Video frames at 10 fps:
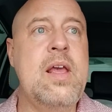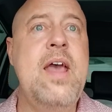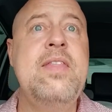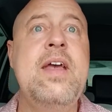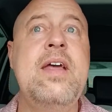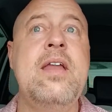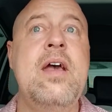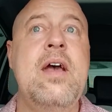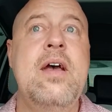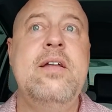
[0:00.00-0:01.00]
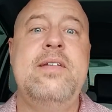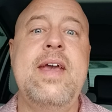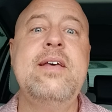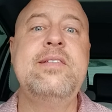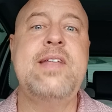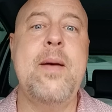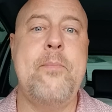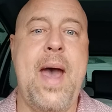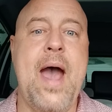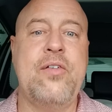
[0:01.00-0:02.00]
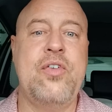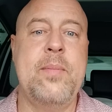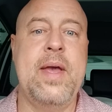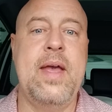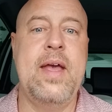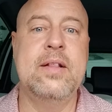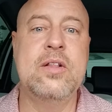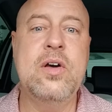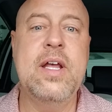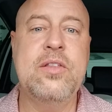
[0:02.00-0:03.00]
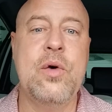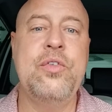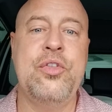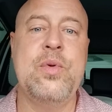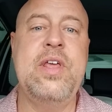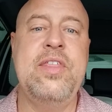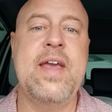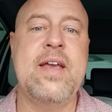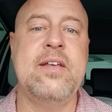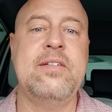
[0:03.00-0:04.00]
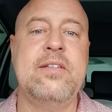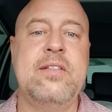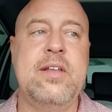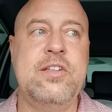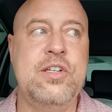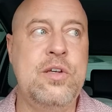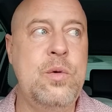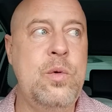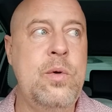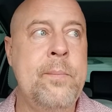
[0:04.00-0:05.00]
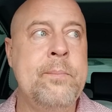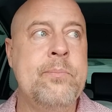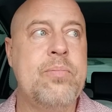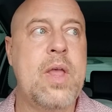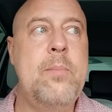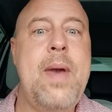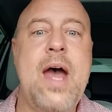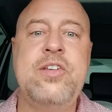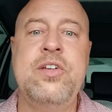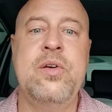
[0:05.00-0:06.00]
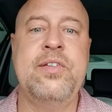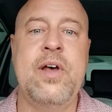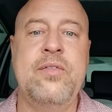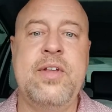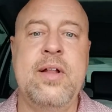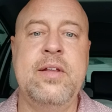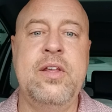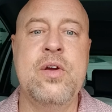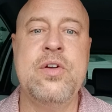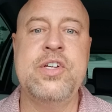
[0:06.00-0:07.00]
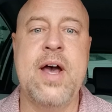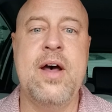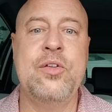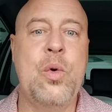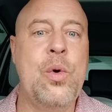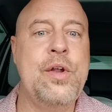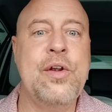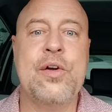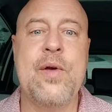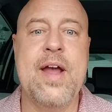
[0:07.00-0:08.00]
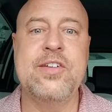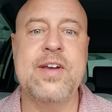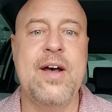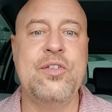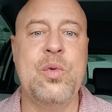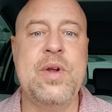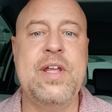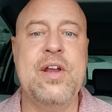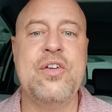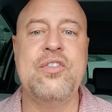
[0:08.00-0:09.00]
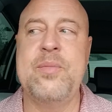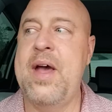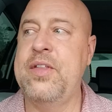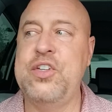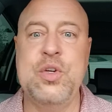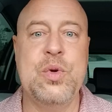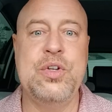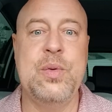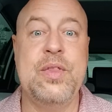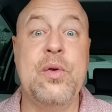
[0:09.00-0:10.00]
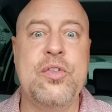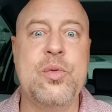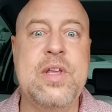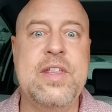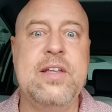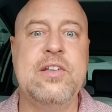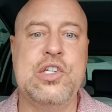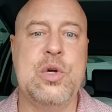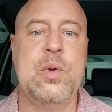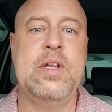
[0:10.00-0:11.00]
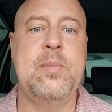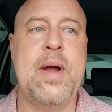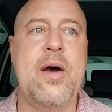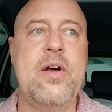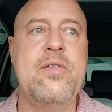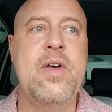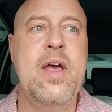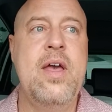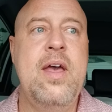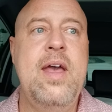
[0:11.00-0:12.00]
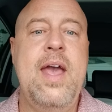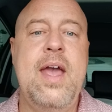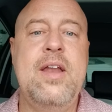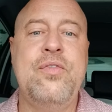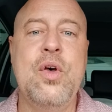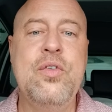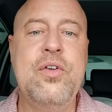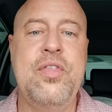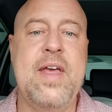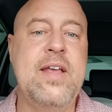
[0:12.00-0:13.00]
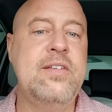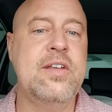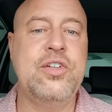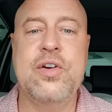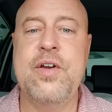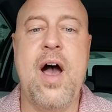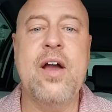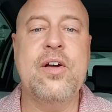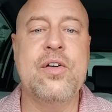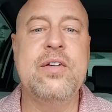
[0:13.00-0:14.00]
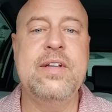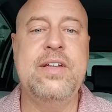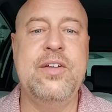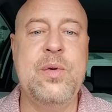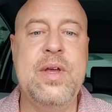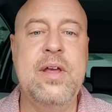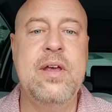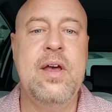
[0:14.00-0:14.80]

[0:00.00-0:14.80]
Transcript: And then take a step back from it and look at those three things that you imagine yourself telling your child or your grandchild 20 years from now that you were doing, those three things that you're really proud of. And if those are things that you're not currently doing,